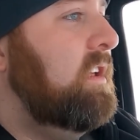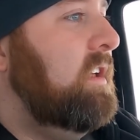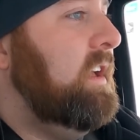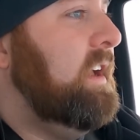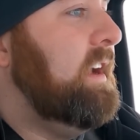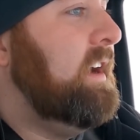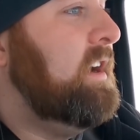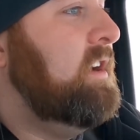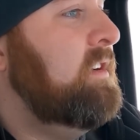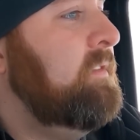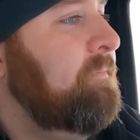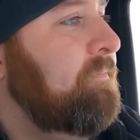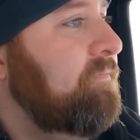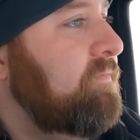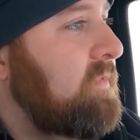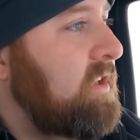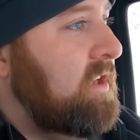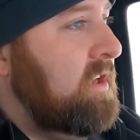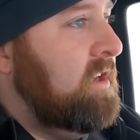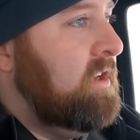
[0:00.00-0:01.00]
yeah,
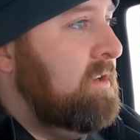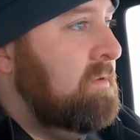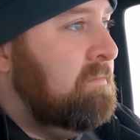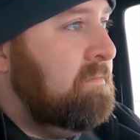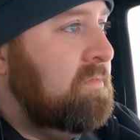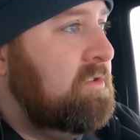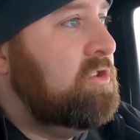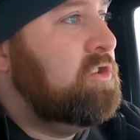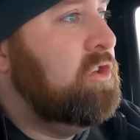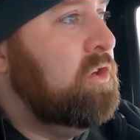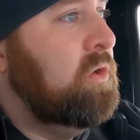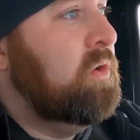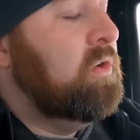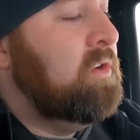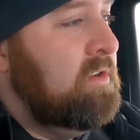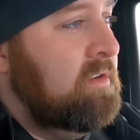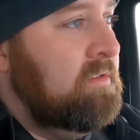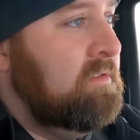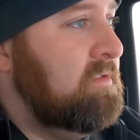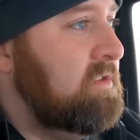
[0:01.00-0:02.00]
soon
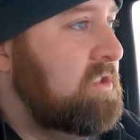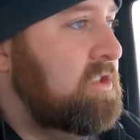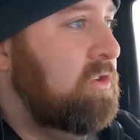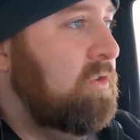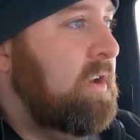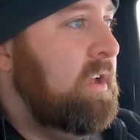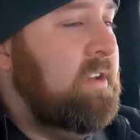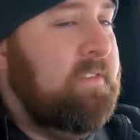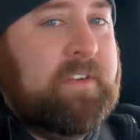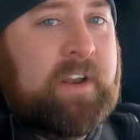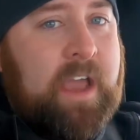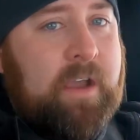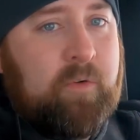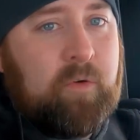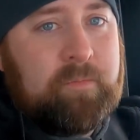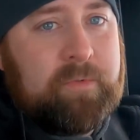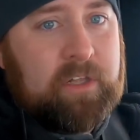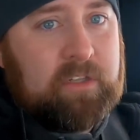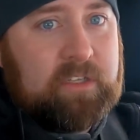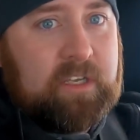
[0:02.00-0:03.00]
even I
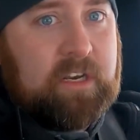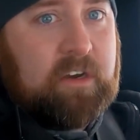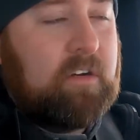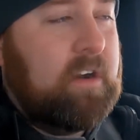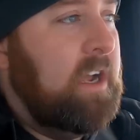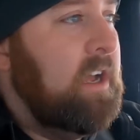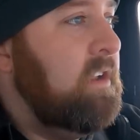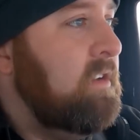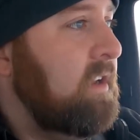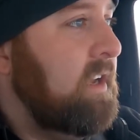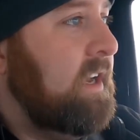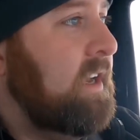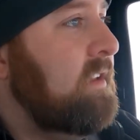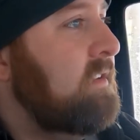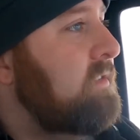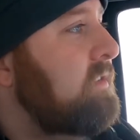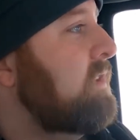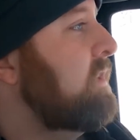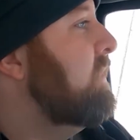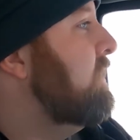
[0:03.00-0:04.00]
won't be able to get around,
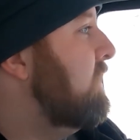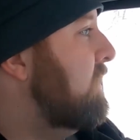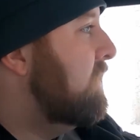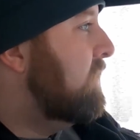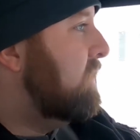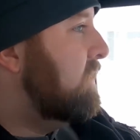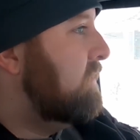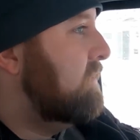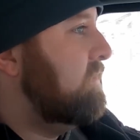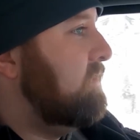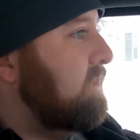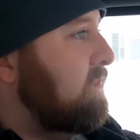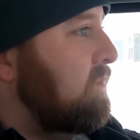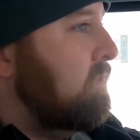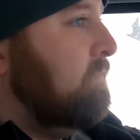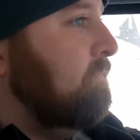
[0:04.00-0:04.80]
guys. So